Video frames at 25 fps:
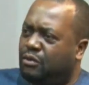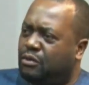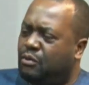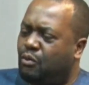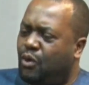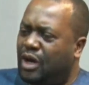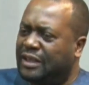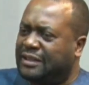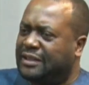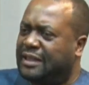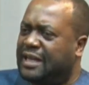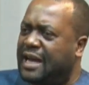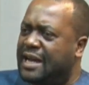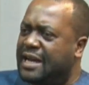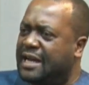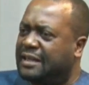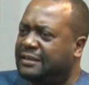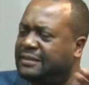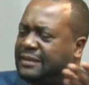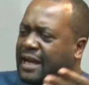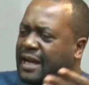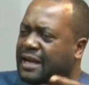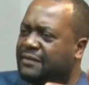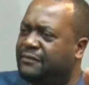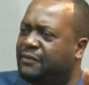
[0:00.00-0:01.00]
What Ghana
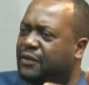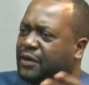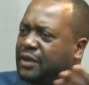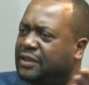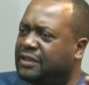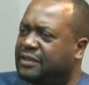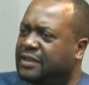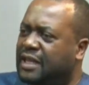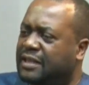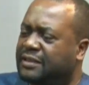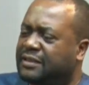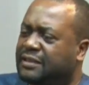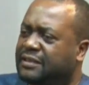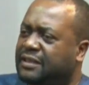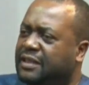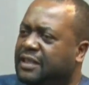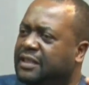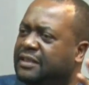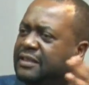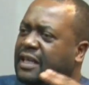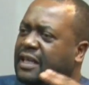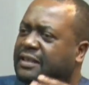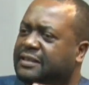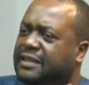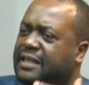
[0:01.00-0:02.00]
has done, for instance,
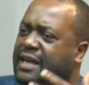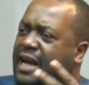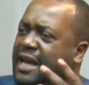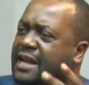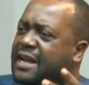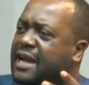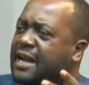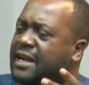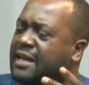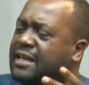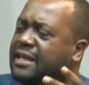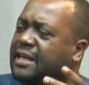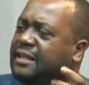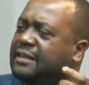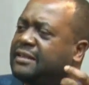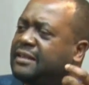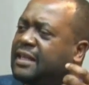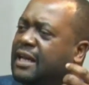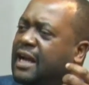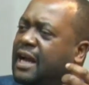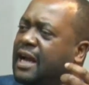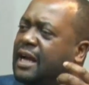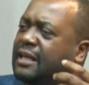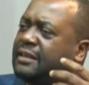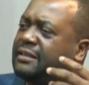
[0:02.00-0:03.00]
is that Ghana
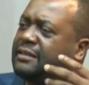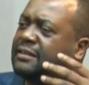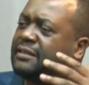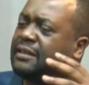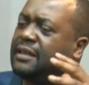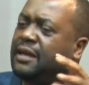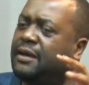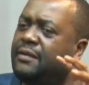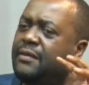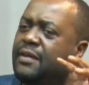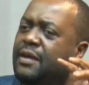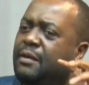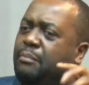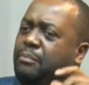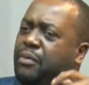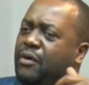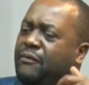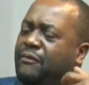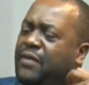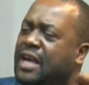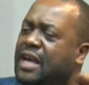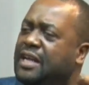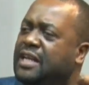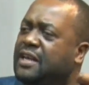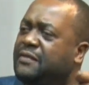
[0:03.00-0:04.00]
has
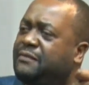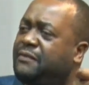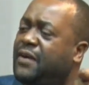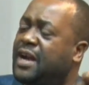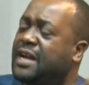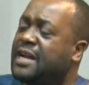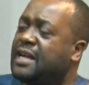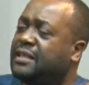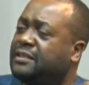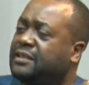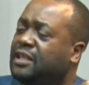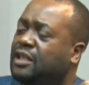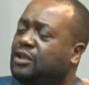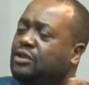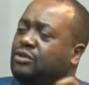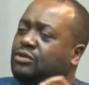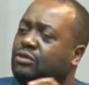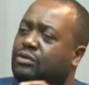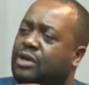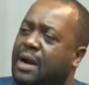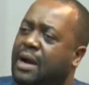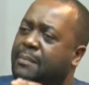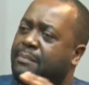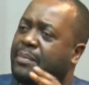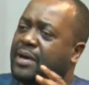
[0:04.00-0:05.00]
provided financing to
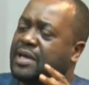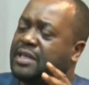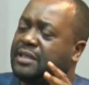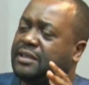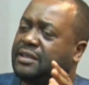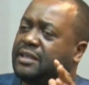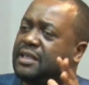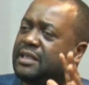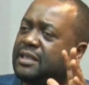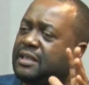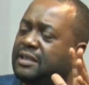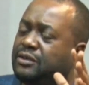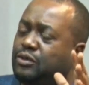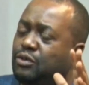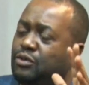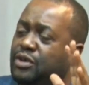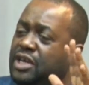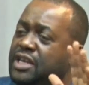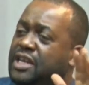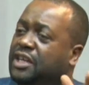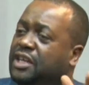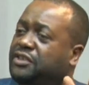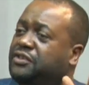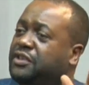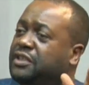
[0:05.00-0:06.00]
companies to
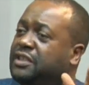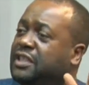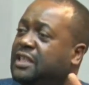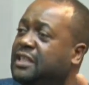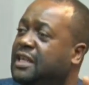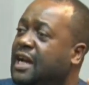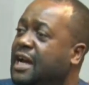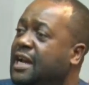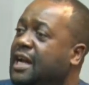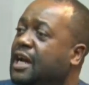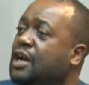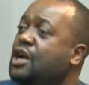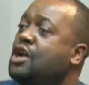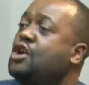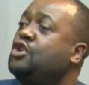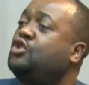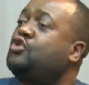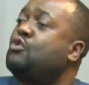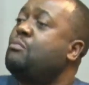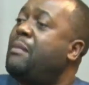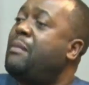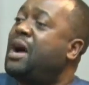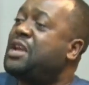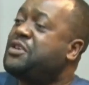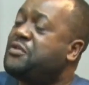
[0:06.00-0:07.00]
industries in Ghana
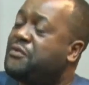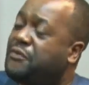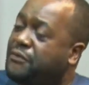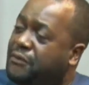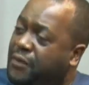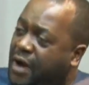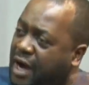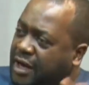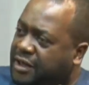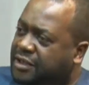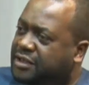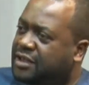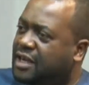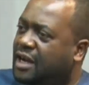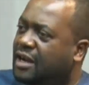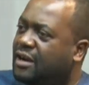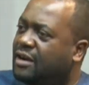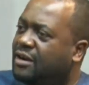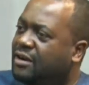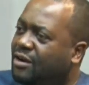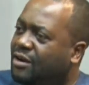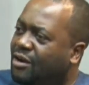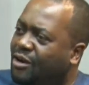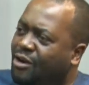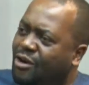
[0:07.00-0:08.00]
to manufacture
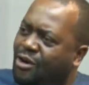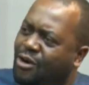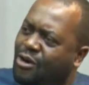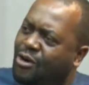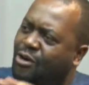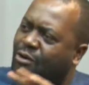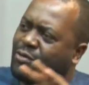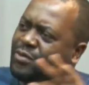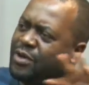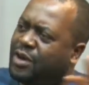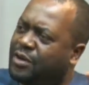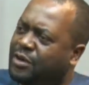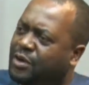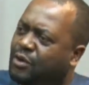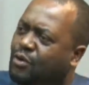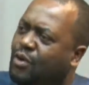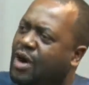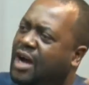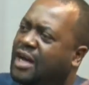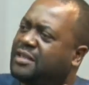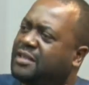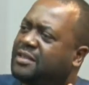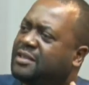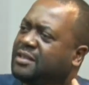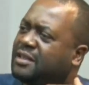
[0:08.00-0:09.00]
all the
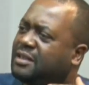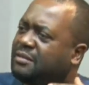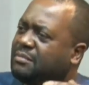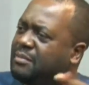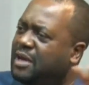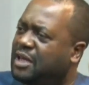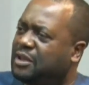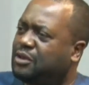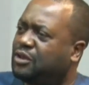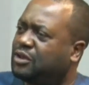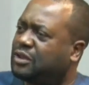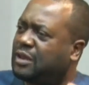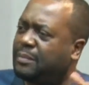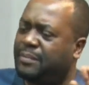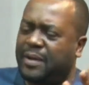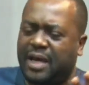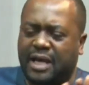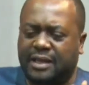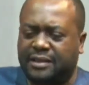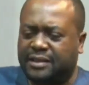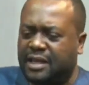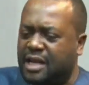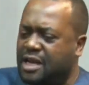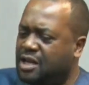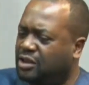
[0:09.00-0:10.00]
required medical
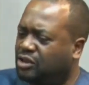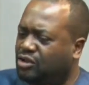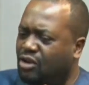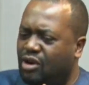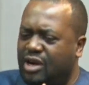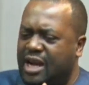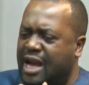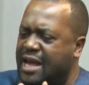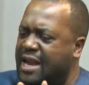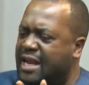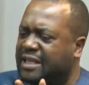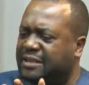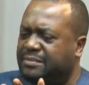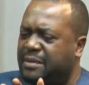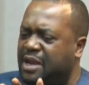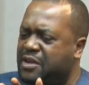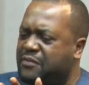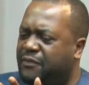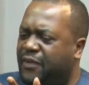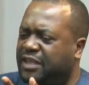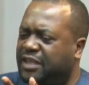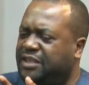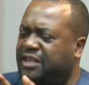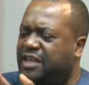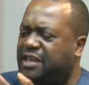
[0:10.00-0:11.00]
supplies. So Ghana is
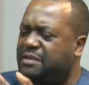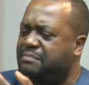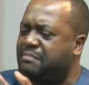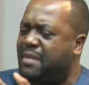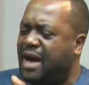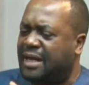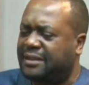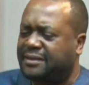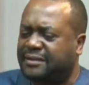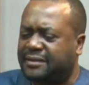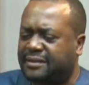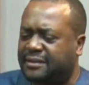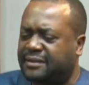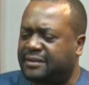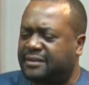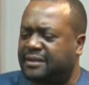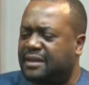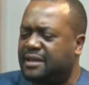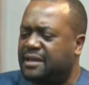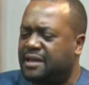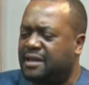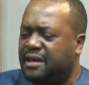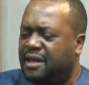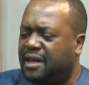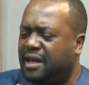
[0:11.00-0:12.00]
manufacturing masks,
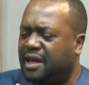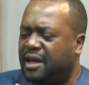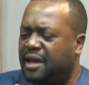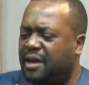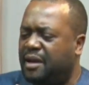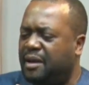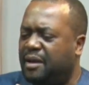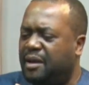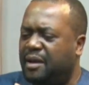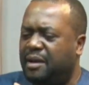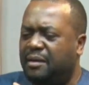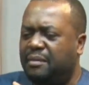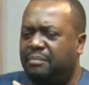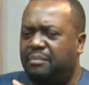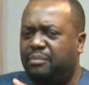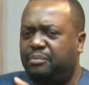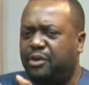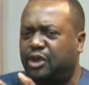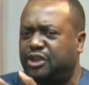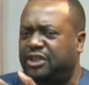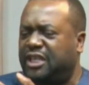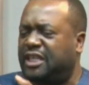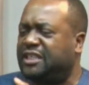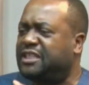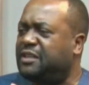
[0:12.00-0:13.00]

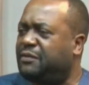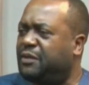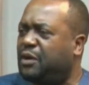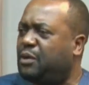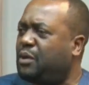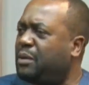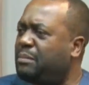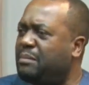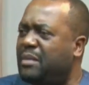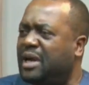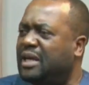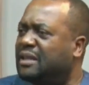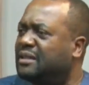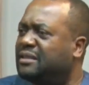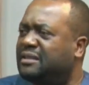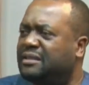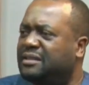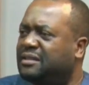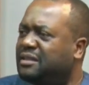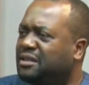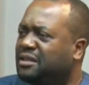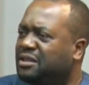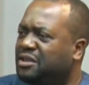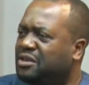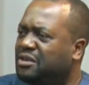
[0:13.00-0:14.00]
protective equipment,
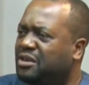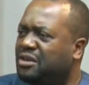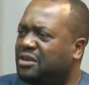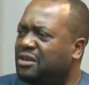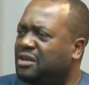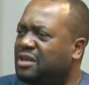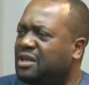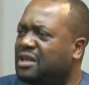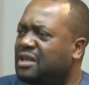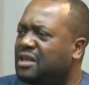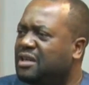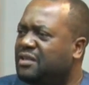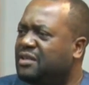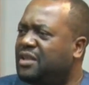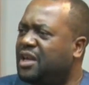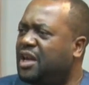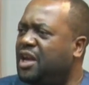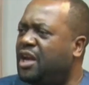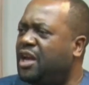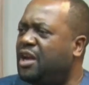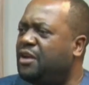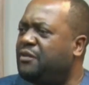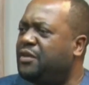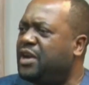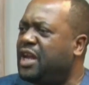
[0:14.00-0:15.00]
you know,
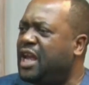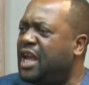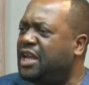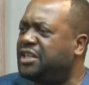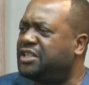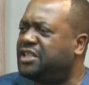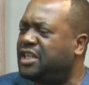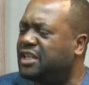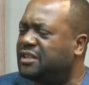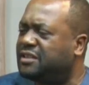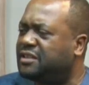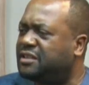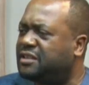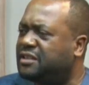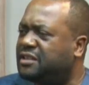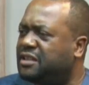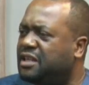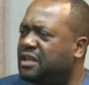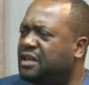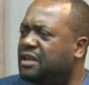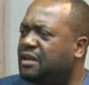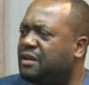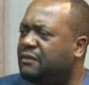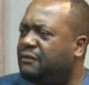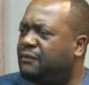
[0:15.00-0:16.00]
the reagents
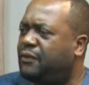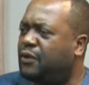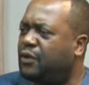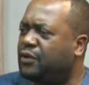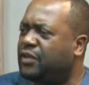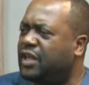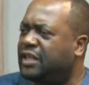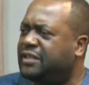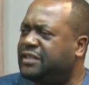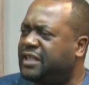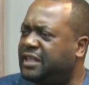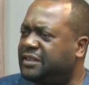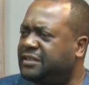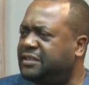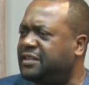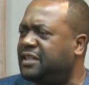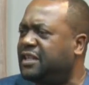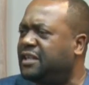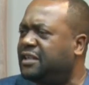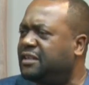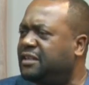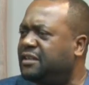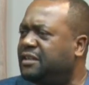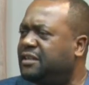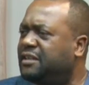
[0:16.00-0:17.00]
for the
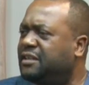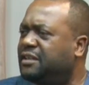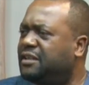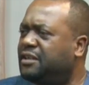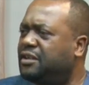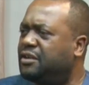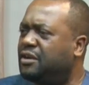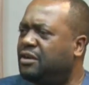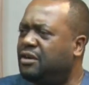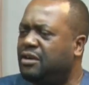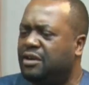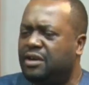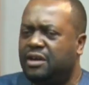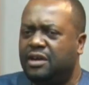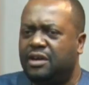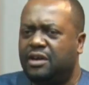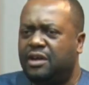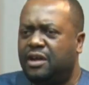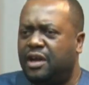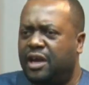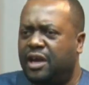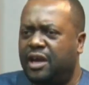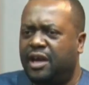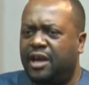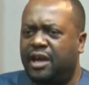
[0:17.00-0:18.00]
testing, you know.
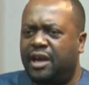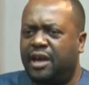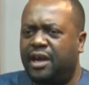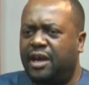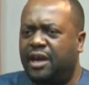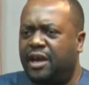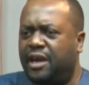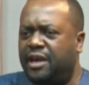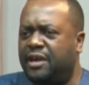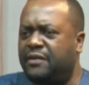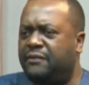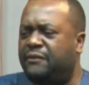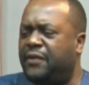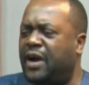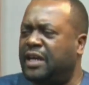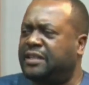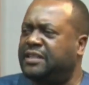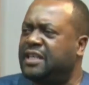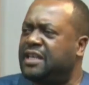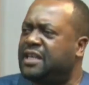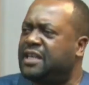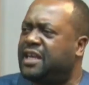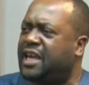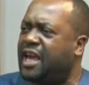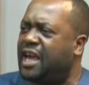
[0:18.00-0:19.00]
In fact,
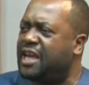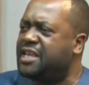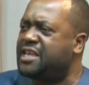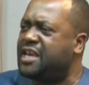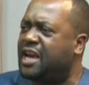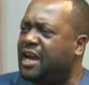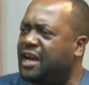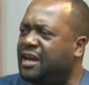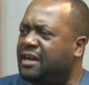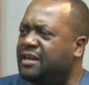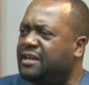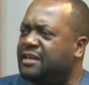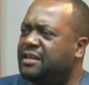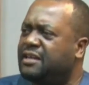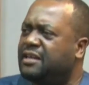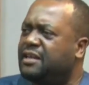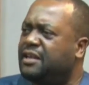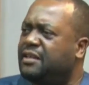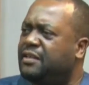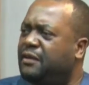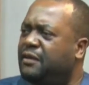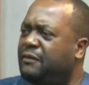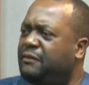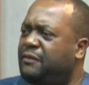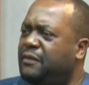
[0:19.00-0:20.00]
in Kenya,
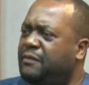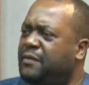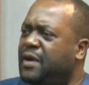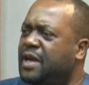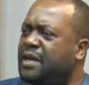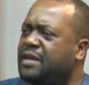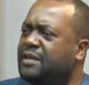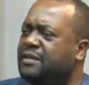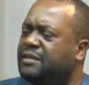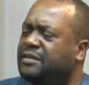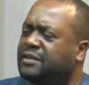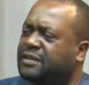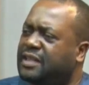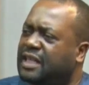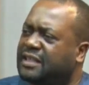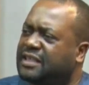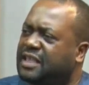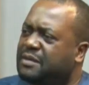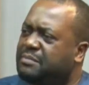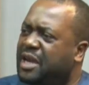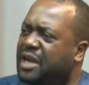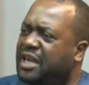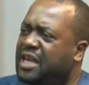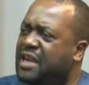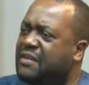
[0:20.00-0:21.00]
they've even
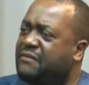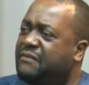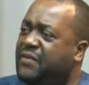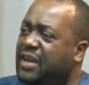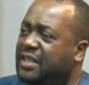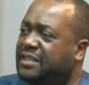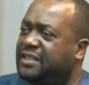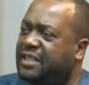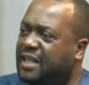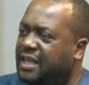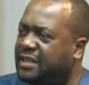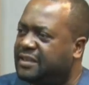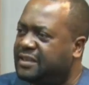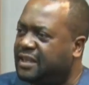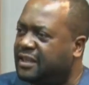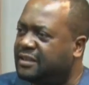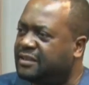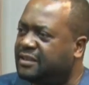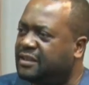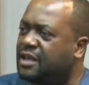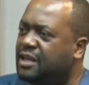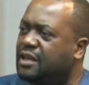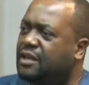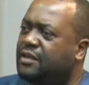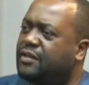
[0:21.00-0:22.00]
started making
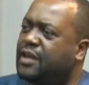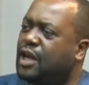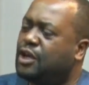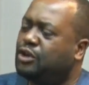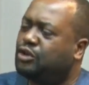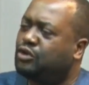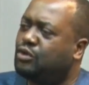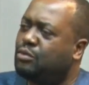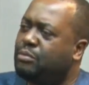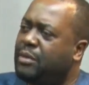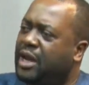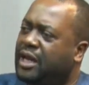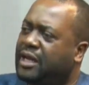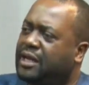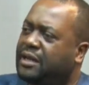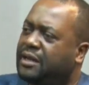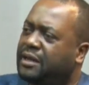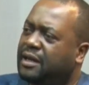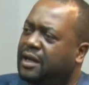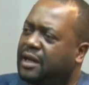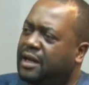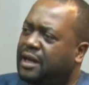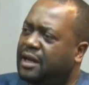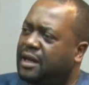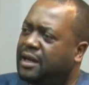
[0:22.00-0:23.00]
ventilators. They used to make,
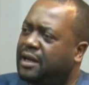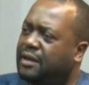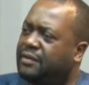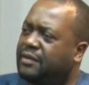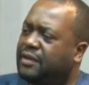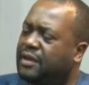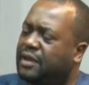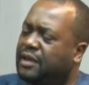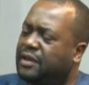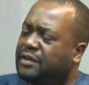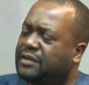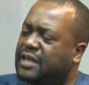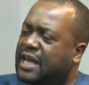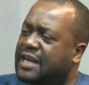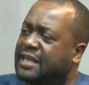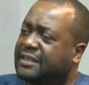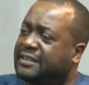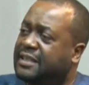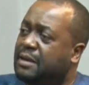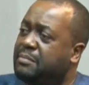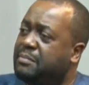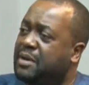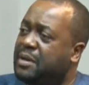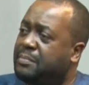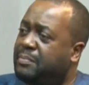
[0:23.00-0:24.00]
it's an
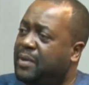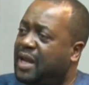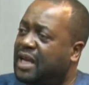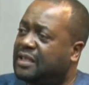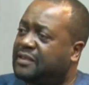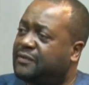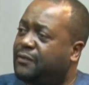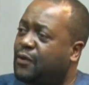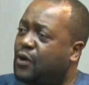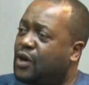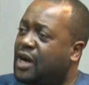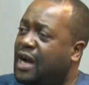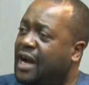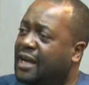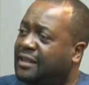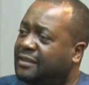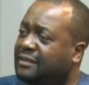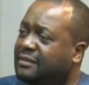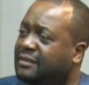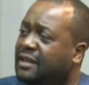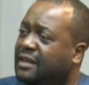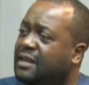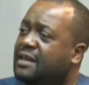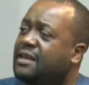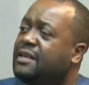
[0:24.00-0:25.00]
assembly plant for
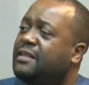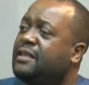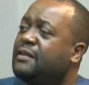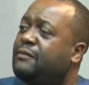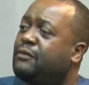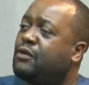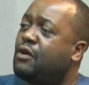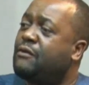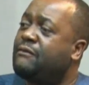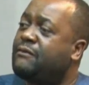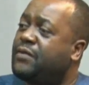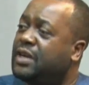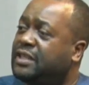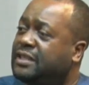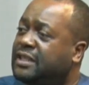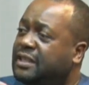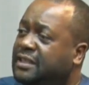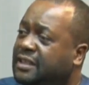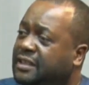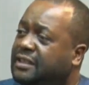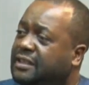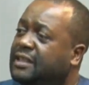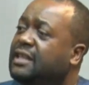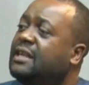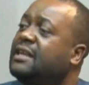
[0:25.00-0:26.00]
cars. They've converted
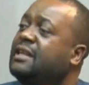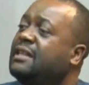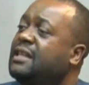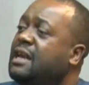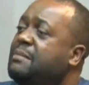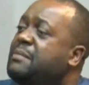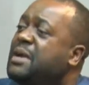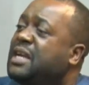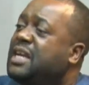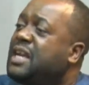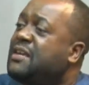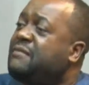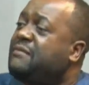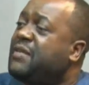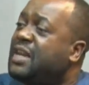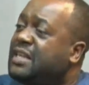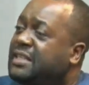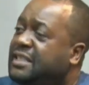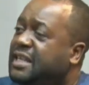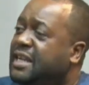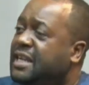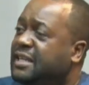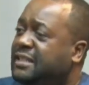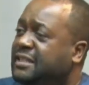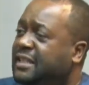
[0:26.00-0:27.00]
it. They're making
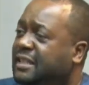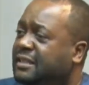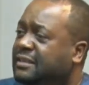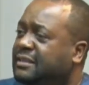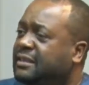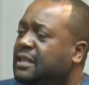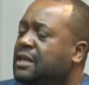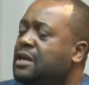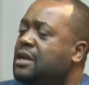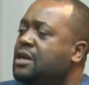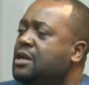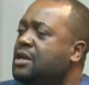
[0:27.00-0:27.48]
ventilators.